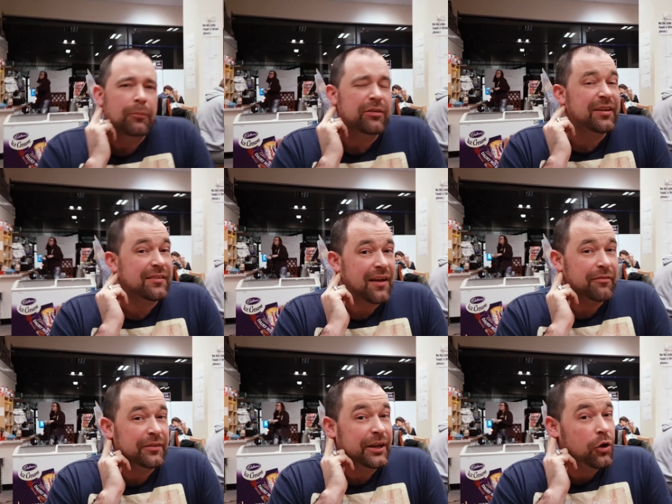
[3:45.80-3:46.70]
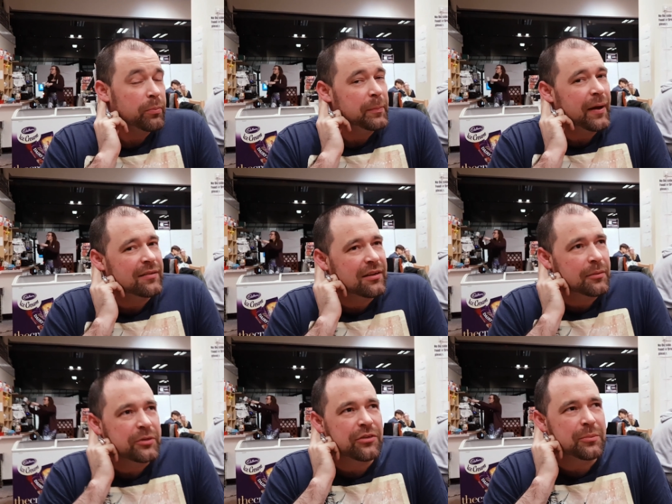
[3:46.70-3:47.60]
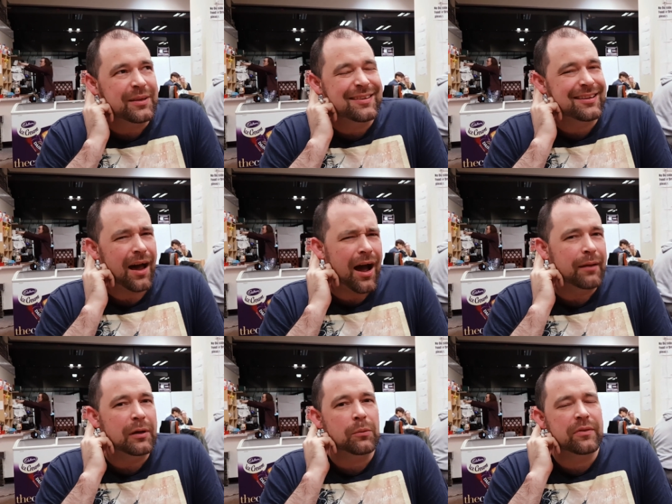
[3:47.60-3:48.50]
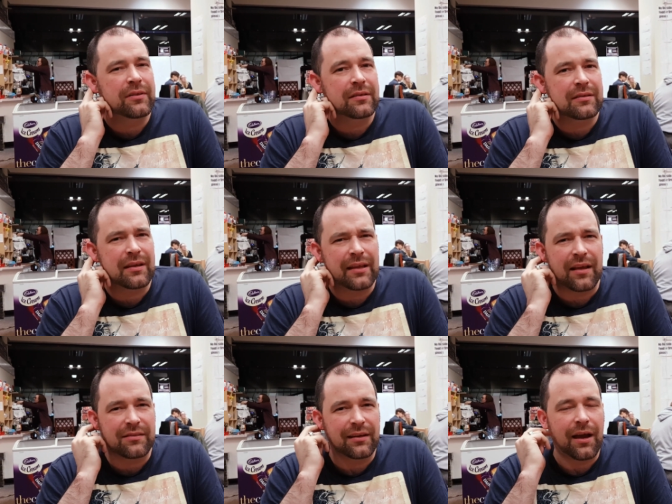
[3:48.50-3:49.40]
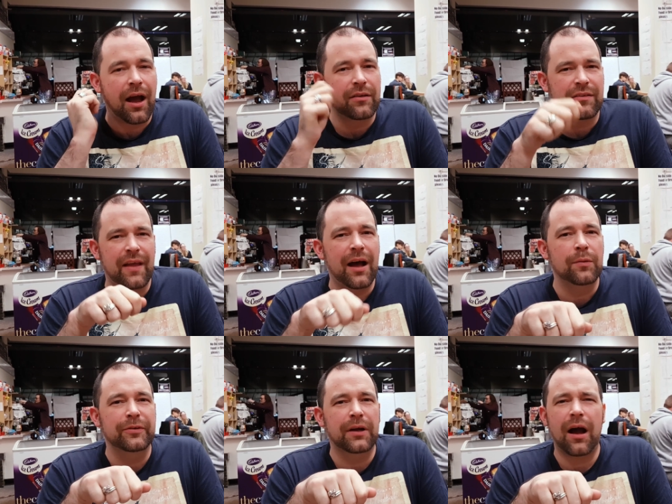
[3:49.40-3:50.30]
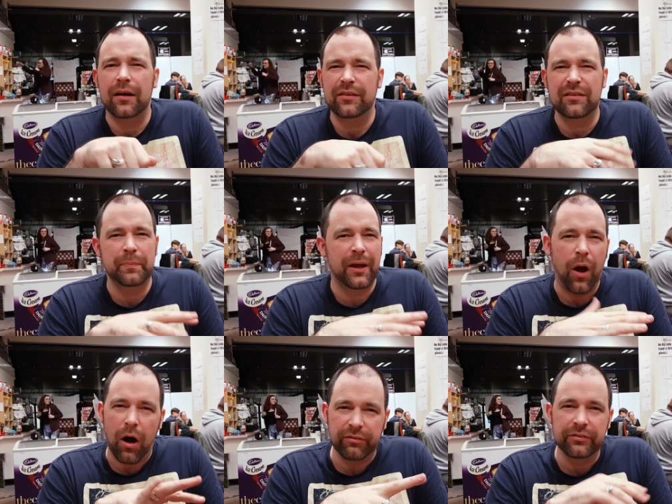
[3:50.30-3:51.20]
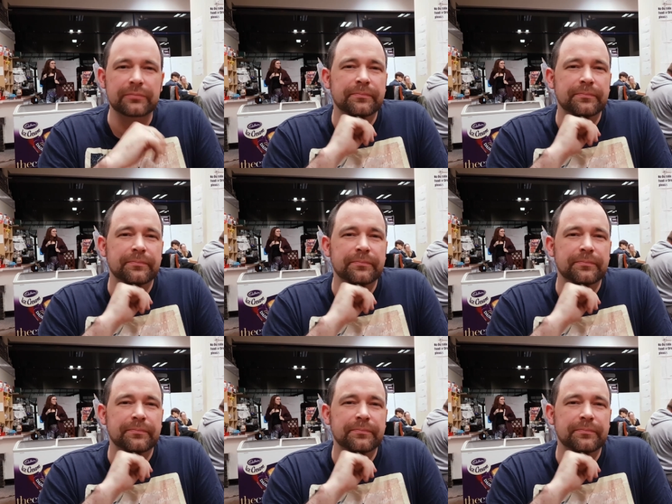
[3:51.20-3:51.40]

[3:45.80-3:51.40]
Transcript: I'm going to say 7. It could be better, but some of the timing with the nasty cards and the helpful cards is a bit off.